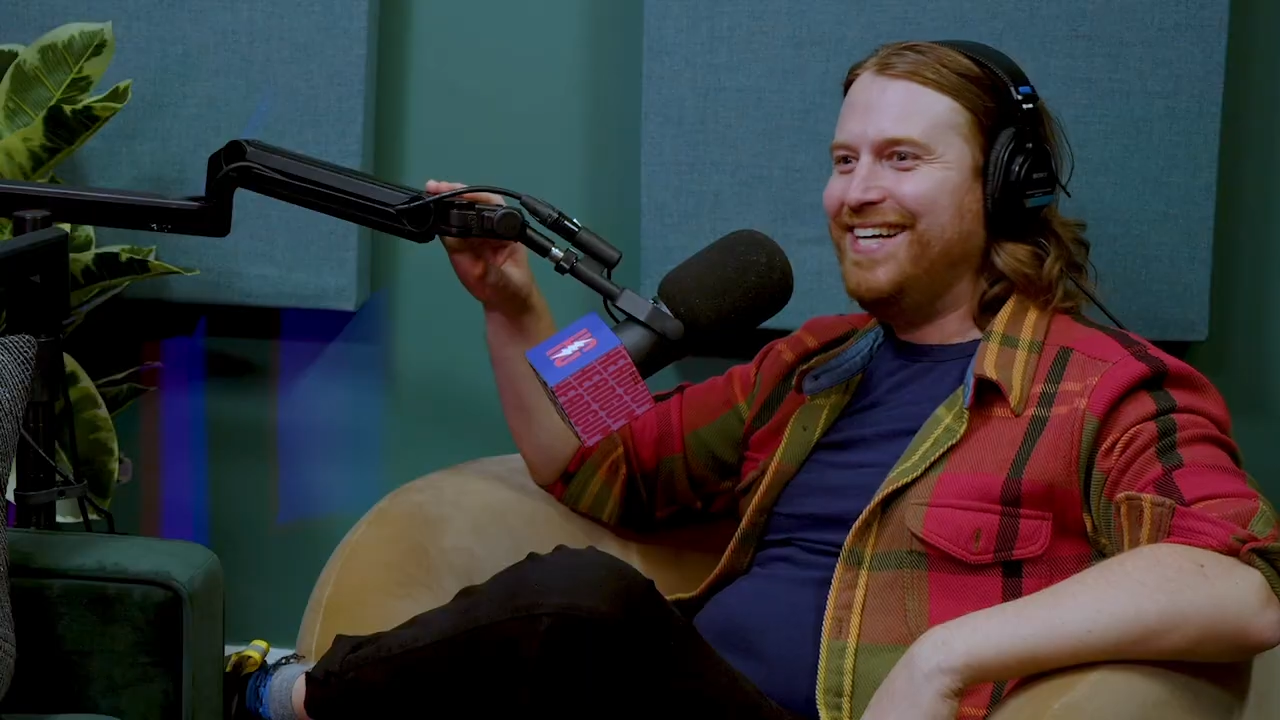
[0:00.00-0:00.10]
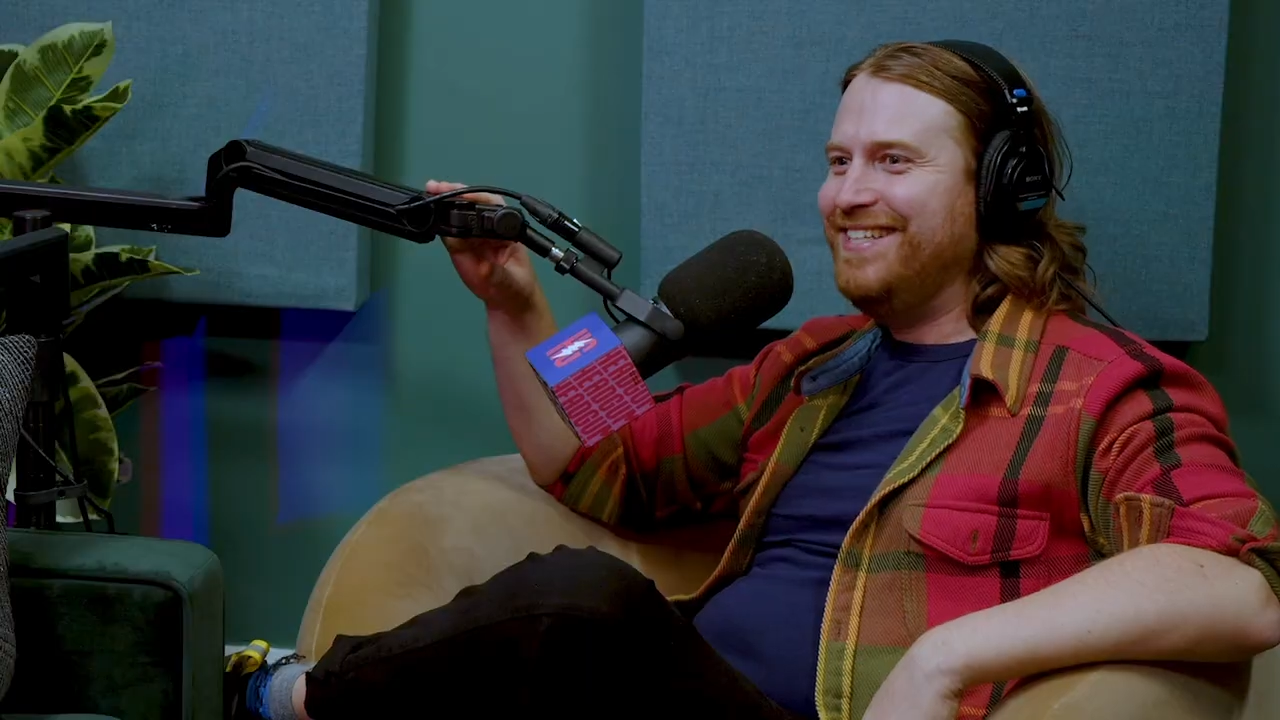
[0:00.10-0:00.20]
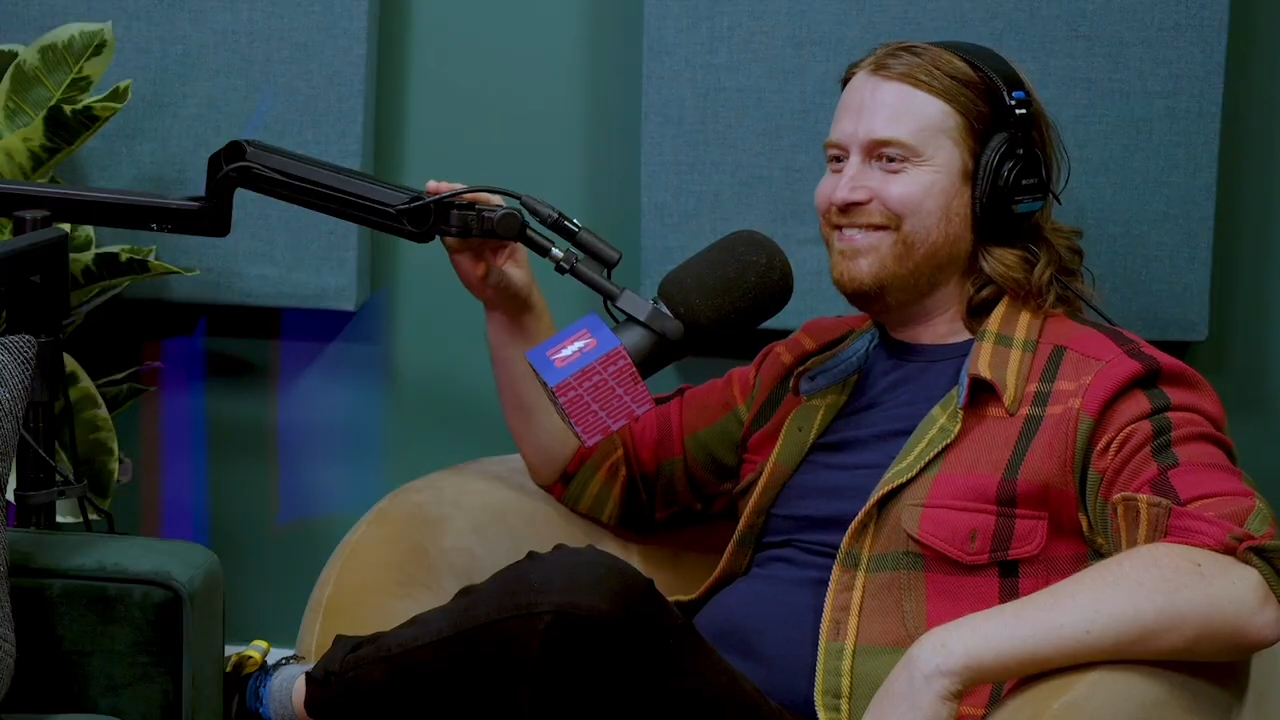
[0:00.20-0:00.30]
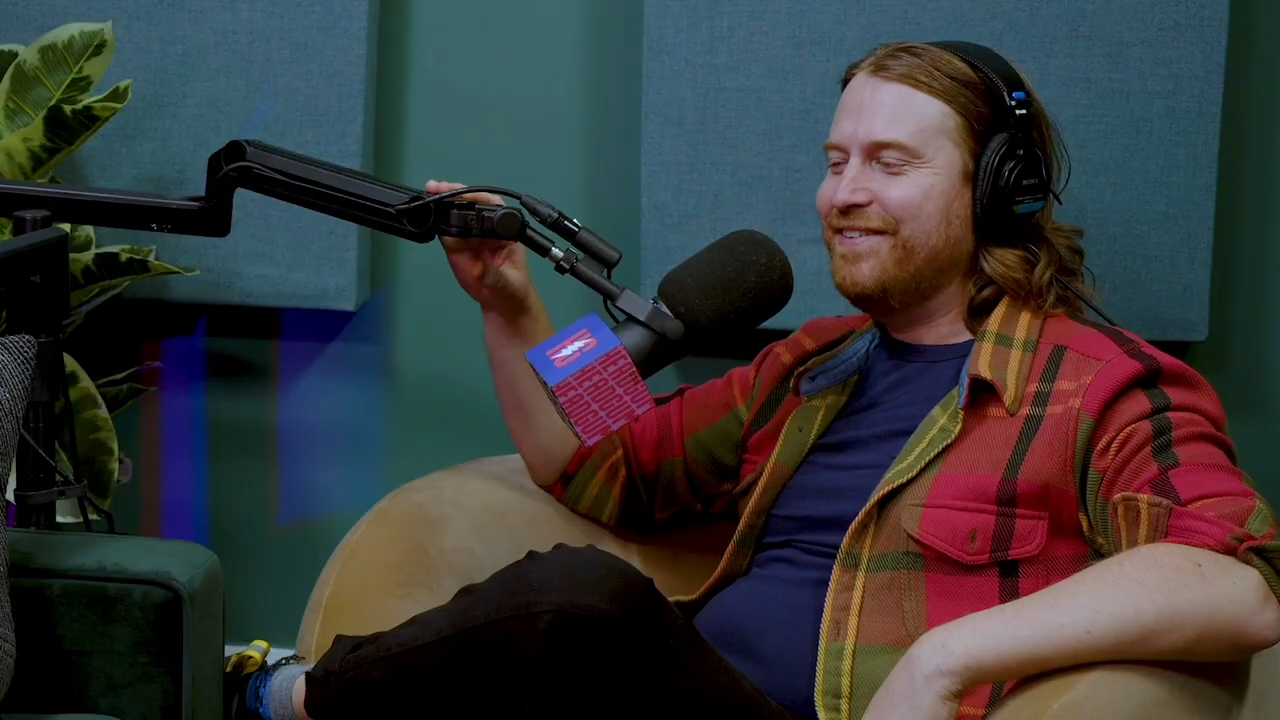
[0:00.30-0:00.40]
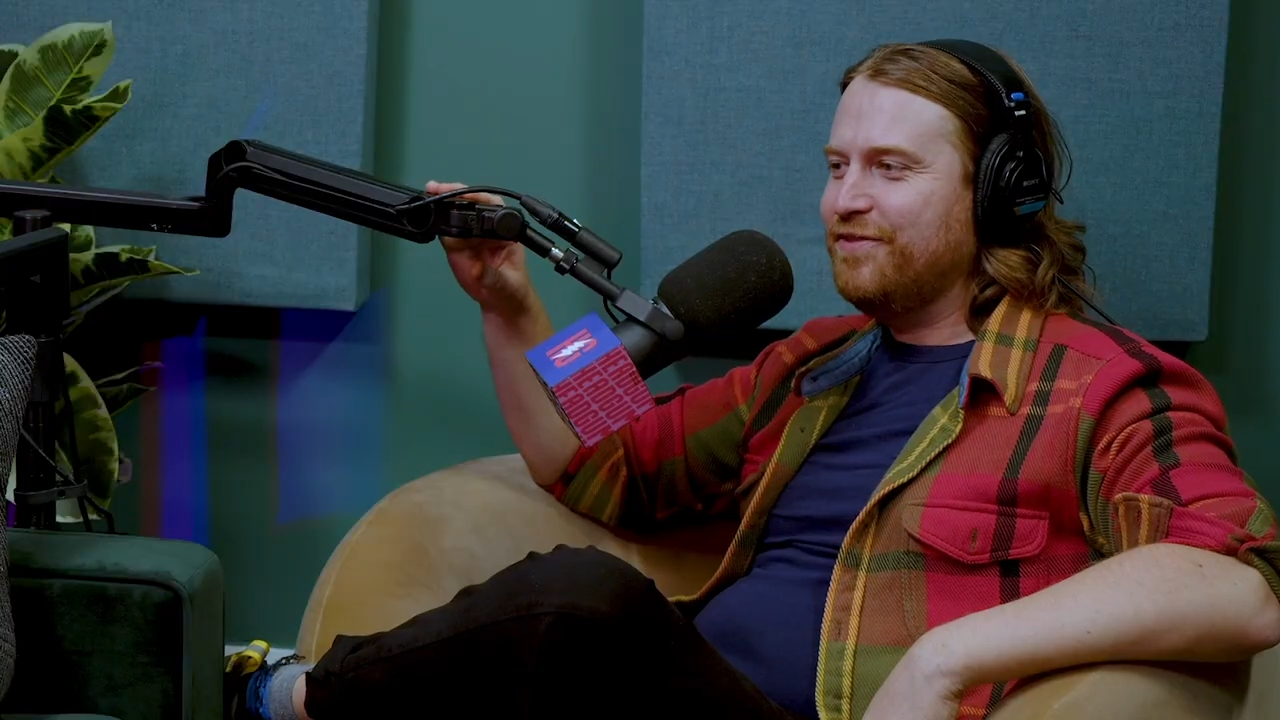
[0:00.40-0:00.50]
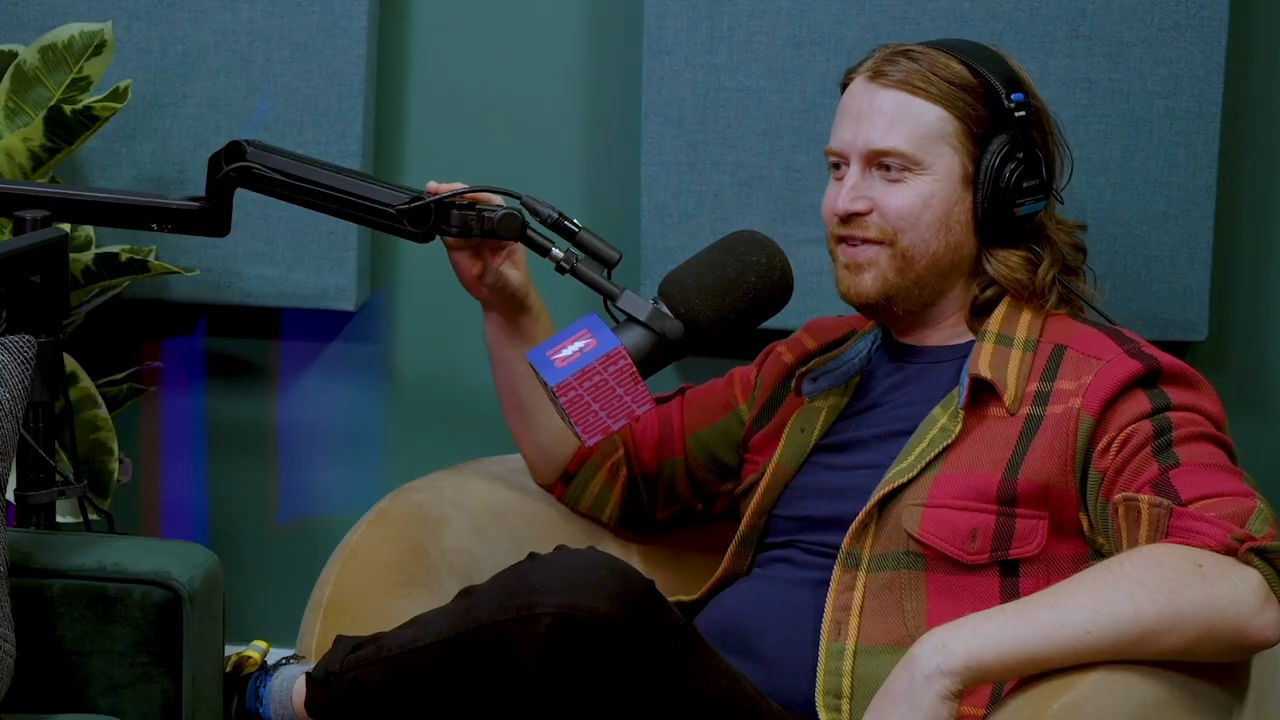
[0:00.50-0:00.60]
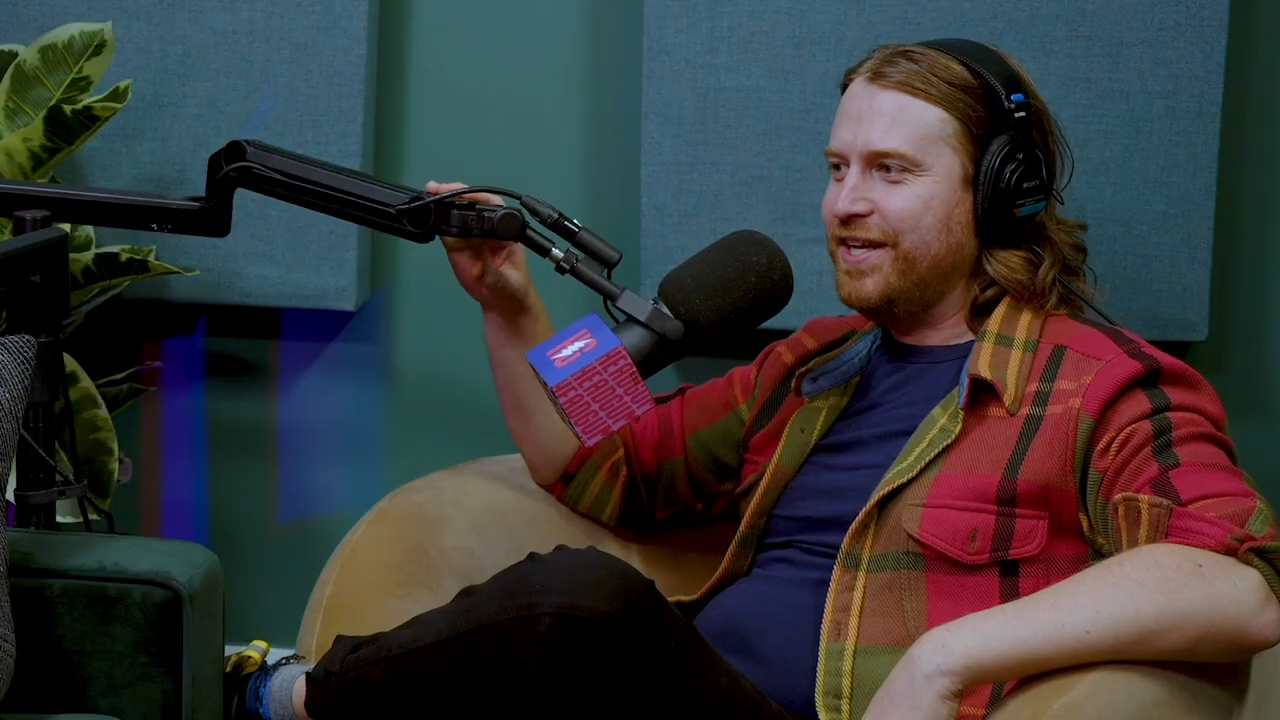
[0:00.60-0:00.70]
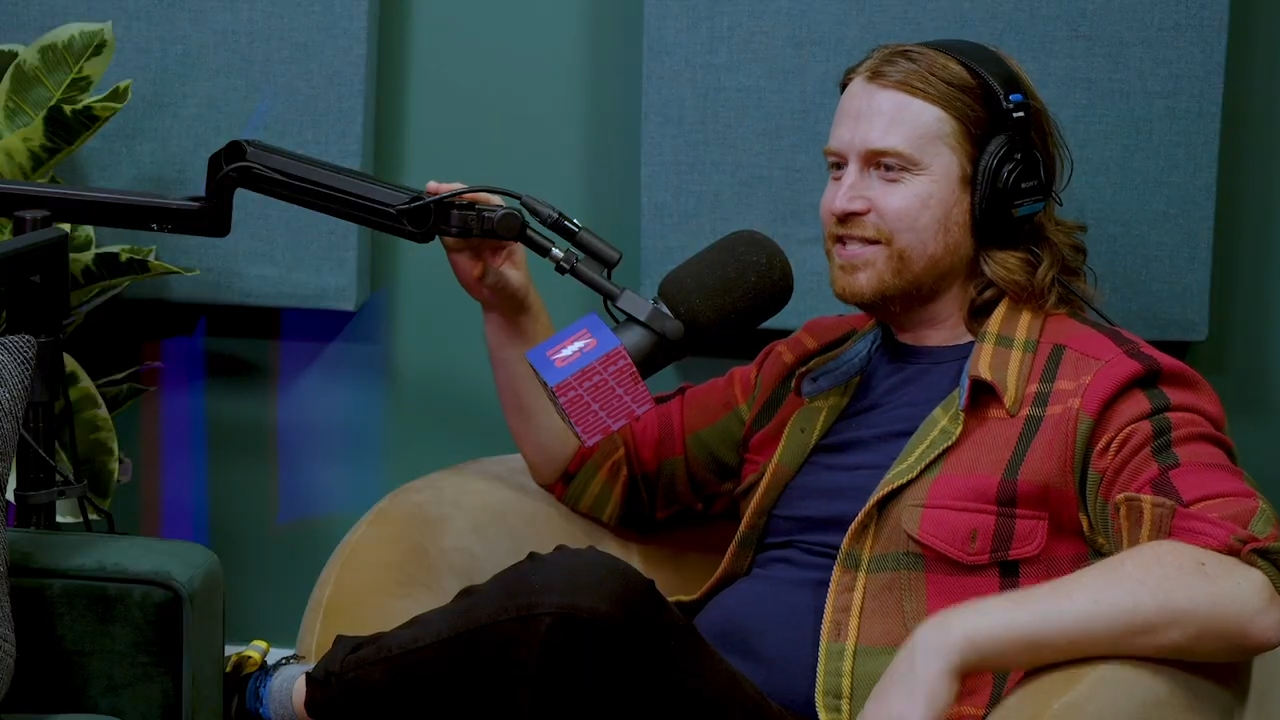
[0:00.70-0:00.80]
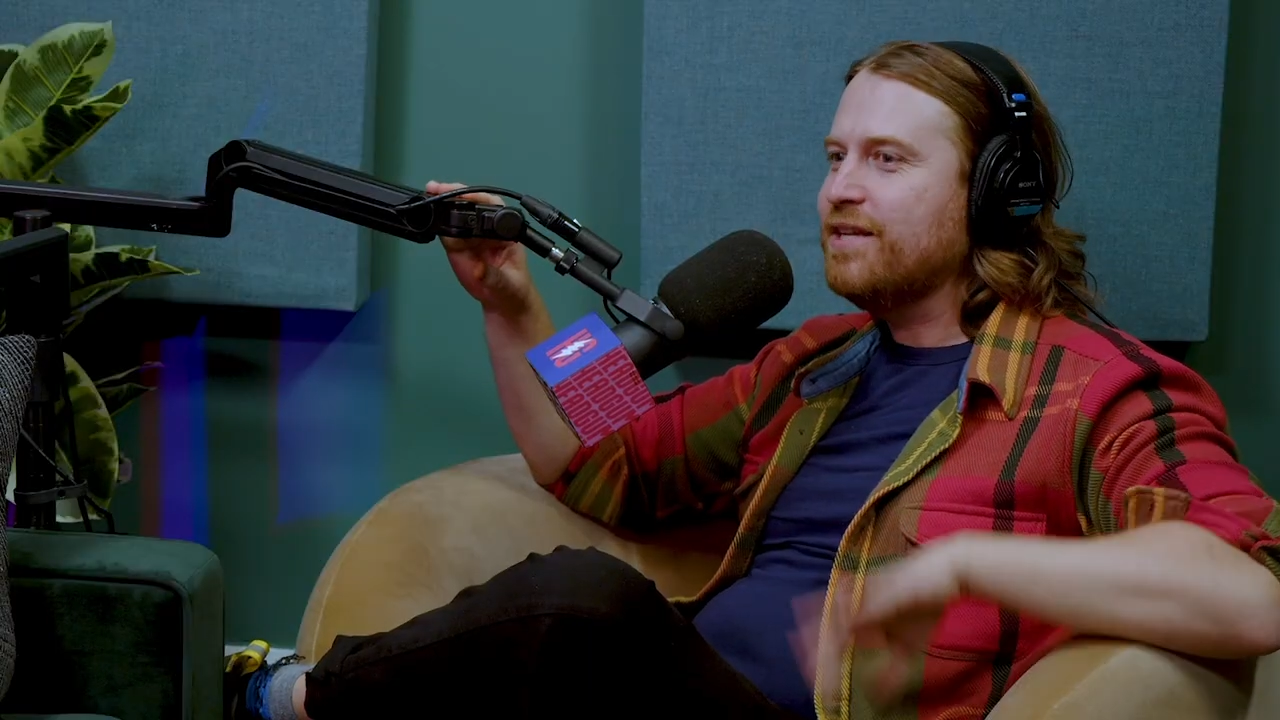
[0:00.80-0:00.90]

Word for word: didn't even have to fake it.